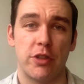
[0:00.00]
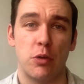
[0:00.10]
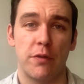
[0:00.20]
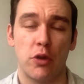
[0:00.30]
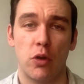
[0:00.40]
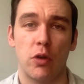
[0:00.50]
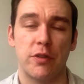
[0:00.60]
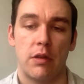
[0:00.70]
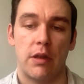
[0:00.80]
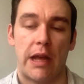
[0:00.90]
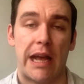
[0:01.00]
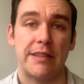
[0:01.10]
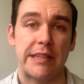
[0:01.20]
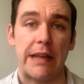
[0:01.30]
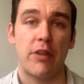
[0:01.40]
who of course has
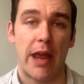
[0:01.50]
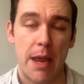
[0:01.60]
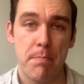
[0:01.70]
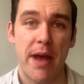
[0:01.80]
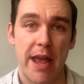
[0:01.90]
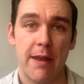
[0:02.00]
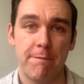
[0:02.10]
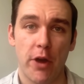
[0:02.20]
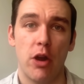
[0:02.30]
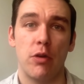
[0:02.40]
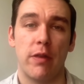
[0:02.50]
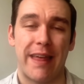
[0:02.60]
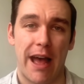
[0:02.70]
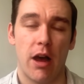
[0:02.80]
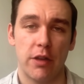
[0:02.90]
said that he may invoke
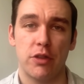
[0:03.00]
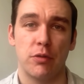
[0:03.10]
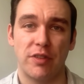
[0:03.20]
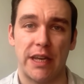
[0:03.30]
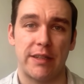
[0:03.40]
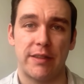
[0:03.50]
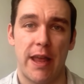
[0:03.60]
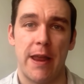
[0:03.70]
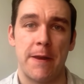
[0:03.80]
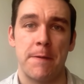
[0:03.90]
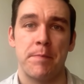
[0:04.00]
that Article 16